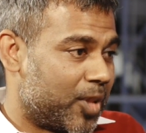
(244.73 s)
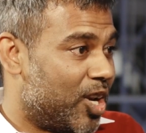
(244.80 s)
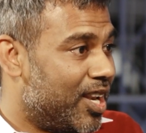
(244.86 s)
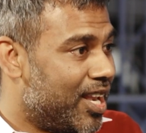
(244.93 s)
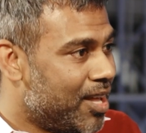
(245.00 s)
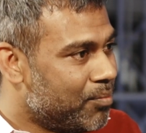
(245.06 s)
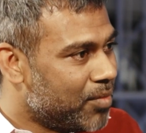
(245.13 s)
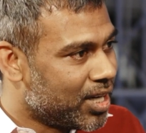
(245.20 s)

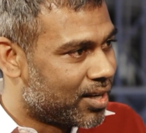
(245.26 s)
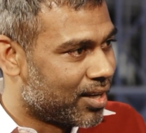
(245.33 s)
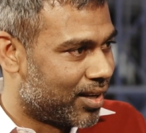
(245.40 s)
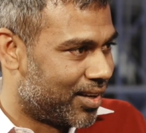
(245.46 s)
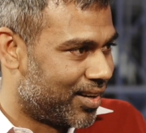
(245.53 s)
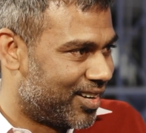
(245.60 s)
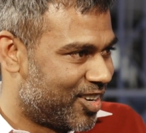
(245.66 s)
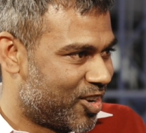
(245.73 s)

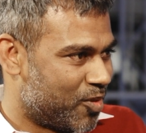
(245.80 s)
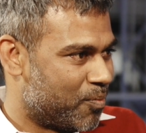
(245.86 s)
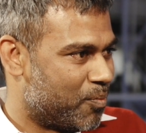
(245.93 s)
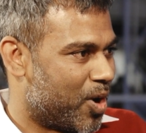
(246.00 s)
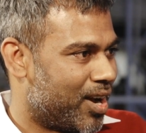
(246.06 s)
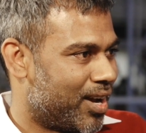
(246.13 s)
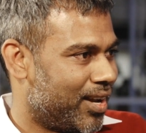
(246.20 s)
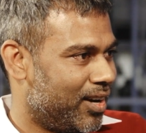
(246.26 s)
limited
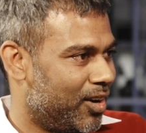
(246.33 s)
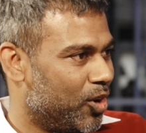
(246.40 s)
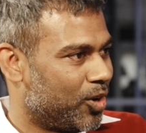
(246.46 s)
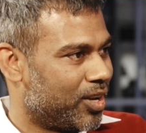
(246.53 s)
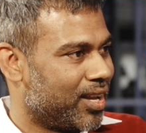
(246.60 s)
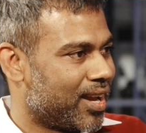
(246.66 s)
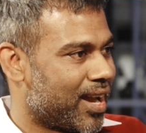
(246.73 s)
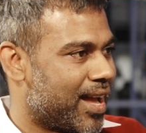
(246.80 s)
by
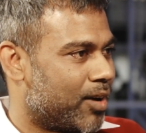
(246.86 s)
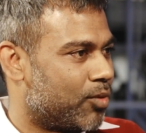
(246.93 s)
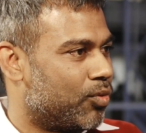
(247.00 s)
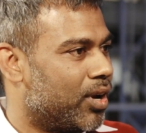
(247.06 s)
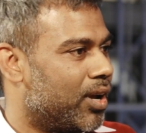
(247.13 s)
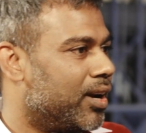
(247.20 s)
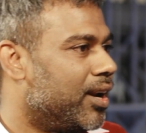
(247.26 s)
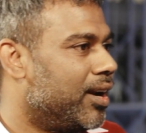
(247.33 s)
looking at
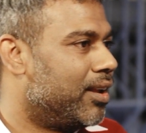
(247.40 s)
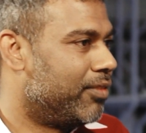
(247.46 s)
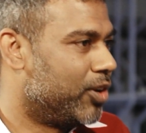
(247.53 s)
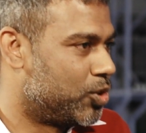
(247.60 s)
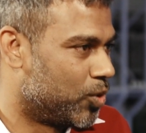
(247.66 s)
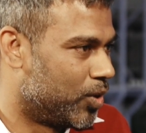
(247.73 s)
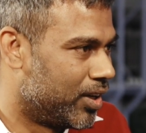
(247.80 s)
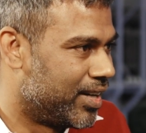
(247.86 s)
an
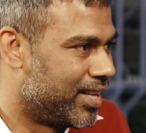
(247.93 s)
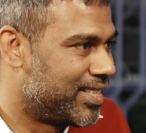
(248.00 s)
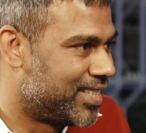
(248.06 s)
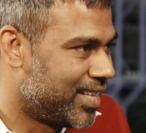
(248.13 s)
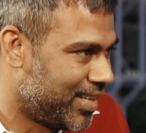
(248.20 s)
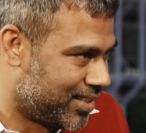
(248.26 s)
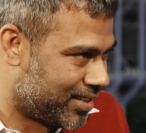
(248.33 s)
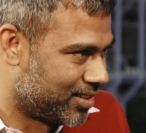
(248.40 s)
individual
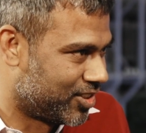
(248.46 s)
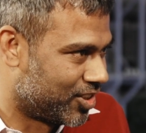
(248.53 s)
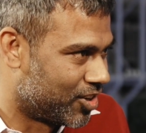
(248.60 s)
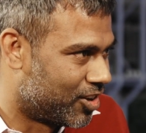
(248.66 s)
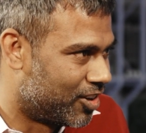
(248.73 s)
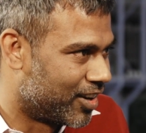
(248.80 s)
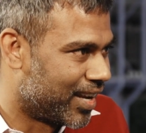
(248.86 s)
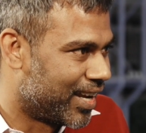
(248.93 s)
disease as a
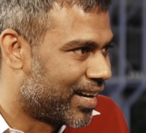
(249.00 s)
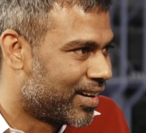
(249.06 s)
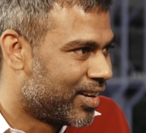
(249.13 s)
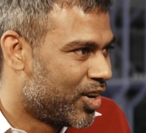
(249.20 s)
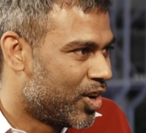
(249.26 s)
target.